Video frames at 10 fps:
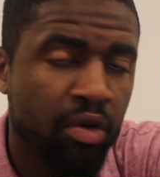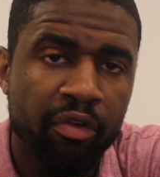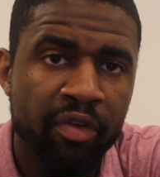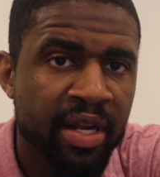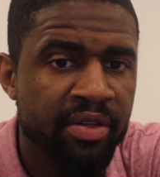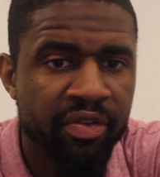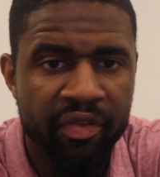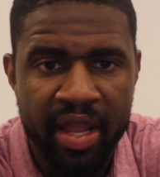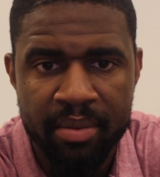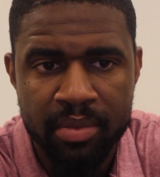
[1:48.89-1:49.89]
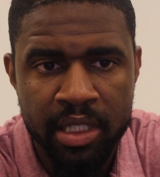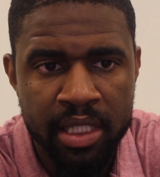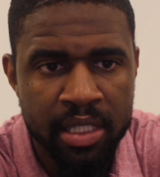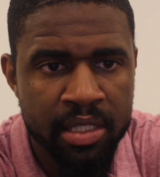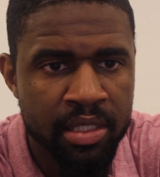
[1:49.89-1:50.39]
Friends,
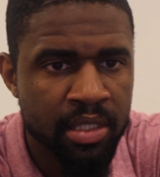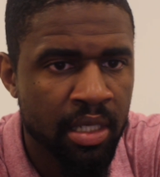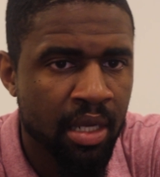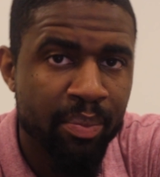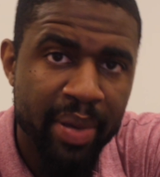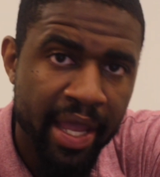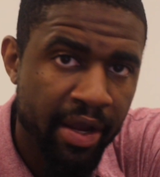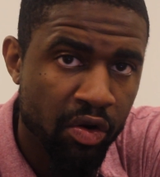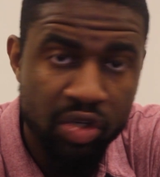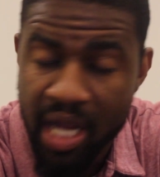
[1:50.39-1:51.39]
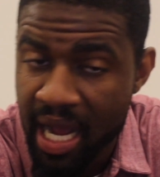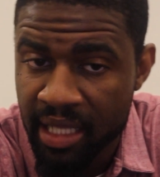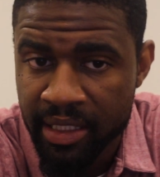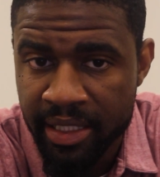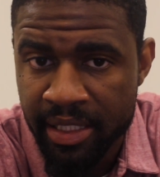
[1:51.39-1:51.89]
families, peers,
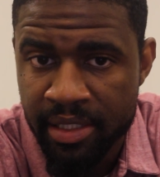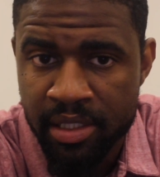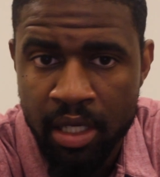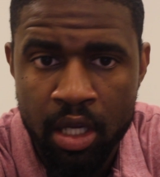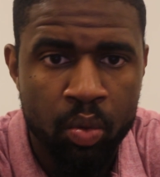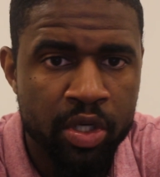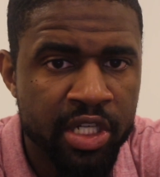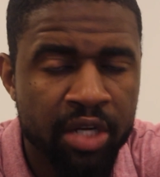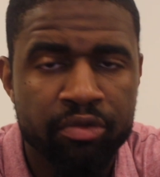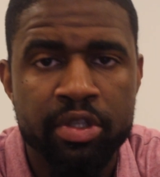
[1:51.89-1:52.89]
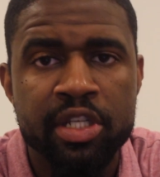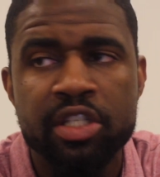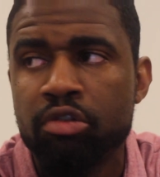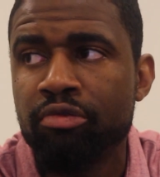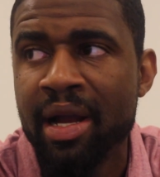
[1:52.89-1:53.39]
colleagues, we're generally
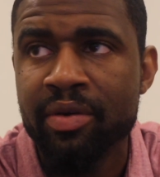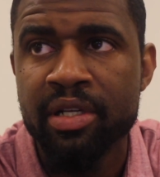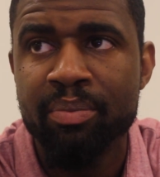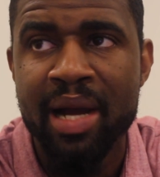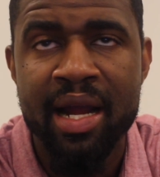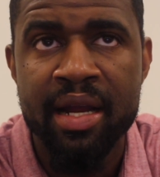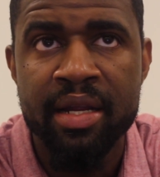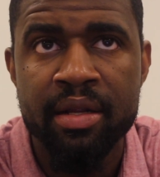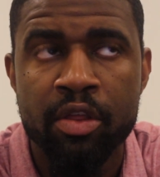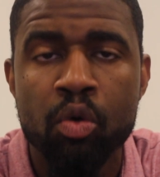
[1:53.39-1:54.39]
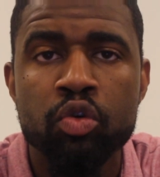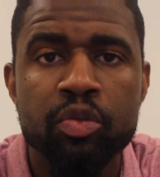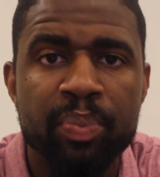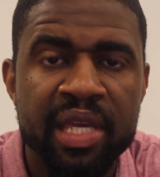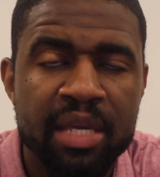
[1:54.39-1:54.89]
surrounded by
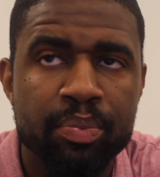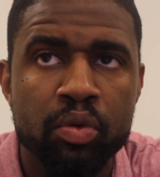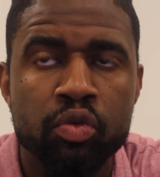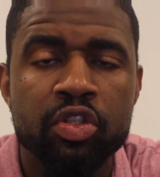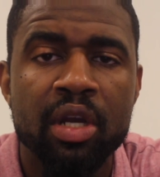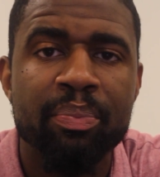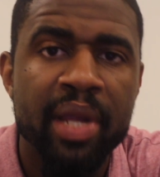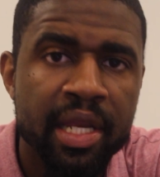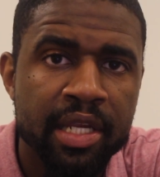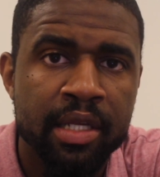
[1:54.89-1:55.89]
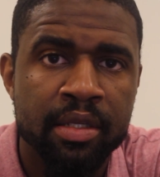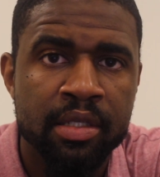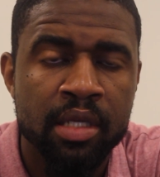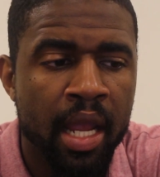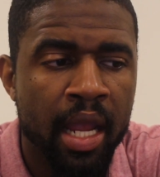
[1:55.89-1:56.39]
those people's opinions.